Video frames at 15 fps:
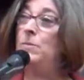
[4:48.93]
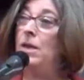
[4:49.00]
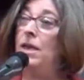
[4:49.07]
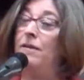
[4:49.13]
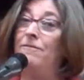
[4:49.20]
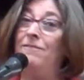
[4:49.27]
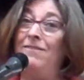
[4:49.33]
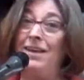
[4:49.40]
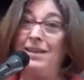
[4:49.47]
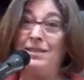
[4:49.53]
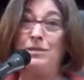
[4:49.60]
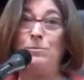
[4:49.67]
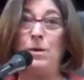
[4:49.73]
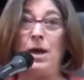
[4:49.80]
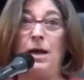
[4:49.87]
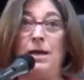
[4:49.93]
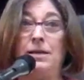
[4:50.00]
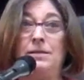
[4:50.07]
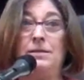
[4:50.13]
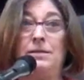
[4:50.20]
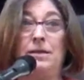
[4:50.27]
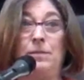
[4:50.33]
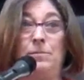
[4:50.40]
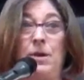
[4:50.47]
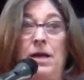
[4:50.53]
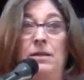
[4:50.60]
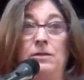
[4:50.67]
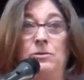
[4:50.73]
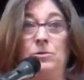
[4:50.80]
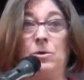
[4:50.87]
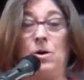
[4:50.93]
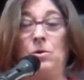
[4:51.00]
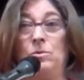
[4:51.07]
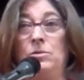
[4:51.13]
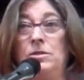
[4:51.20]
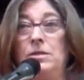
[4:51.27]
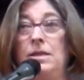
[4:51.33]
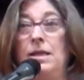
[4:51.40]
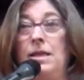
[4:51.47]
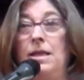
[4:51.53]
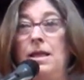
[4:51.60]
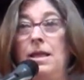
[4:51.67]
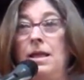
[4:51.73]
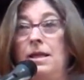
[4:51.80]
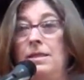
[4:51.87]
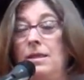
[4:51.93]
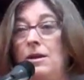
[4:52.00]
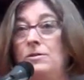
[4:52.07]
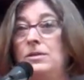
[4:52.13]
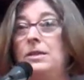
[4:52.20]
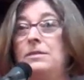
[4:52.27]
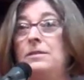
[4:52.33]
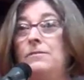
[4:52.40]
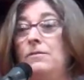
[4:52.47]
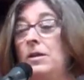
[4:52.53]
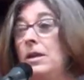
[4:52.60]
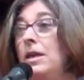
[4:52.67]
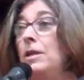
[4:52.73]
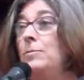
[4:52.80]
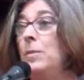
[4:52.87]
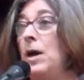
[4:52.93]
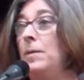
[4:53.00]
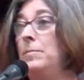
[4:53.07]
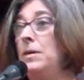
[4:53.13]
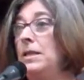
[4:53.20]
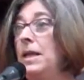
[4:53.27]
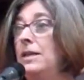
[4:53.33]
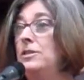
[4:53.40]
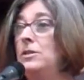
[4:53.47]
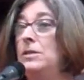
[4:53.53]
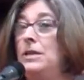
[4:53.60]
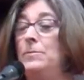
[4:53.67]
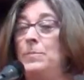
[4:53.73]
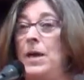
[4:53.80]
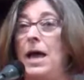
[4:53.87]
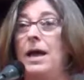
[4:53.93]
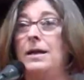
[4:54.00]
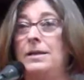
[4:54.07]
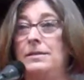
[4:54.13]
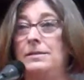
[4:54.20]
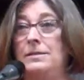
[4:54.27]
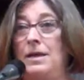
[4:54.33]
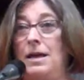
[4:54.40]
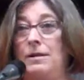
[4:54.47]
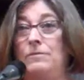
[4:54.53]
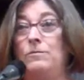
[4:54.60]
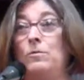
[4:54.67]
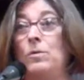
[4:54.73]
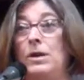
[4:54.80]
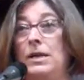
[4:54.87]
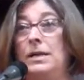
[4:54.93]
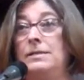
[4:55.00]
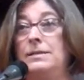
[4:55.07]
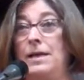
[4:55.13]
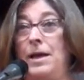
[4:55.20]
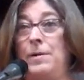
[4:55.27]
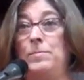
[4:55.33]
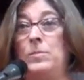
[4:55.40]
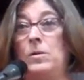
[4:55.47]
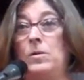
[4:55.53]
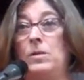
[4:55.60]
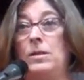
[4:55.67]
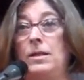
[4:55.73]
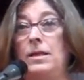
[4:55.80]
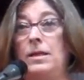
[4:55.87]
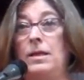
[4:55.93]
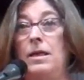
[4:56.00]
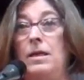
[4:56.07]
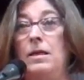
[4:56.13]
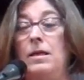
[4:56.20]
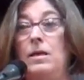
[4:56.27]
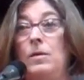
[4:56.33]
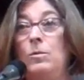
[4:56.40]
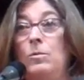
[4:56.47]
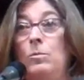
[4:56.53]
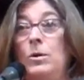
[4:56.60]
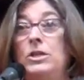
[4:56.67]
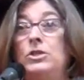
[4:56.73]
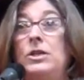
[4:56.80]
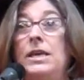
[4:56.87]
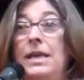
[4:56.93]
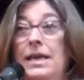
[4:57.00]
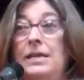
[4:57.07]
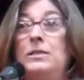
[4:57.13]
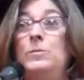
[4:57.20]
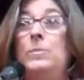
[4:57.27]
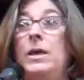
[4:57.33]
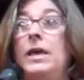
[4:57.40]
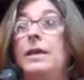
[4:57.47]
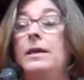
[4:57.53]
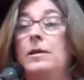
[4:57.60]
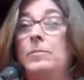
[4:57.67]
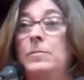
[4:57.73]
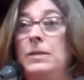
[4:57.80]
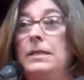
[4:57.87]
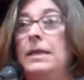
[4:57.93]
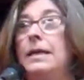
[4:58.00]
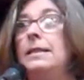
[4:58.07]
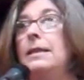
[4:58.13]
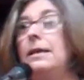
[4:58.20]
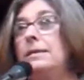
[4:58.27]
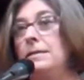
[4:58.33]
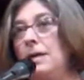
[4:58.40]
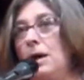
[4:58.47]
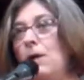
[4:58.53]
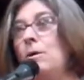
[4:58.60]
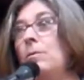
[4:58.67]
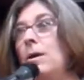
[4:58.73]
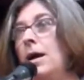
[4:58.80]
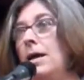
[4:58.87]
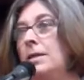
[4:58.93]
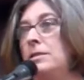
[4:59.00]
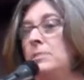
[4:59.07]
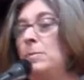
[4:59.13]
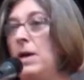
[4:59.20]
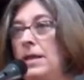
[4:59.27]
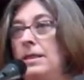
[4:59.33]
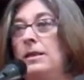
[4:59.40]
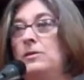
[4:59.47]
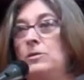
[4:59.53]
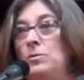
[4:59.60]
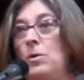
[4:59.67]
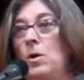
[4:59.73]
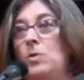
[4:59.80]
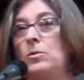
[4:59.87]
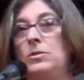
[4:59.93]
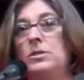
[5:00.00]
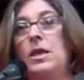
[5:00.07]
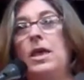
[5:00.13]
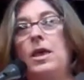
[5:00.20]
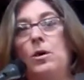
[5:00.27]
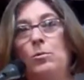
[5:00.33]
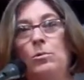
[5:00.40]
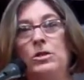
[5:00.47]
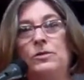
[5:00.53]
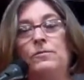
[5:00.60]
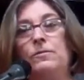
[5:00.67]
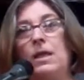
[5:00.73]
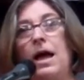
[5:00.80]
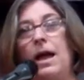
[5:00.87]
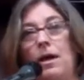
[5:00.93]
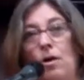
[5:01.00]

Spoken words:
being victimized by the drones, there's a civilian population in Pakistan, for an example, which is being completely terrorized by these drones, which fly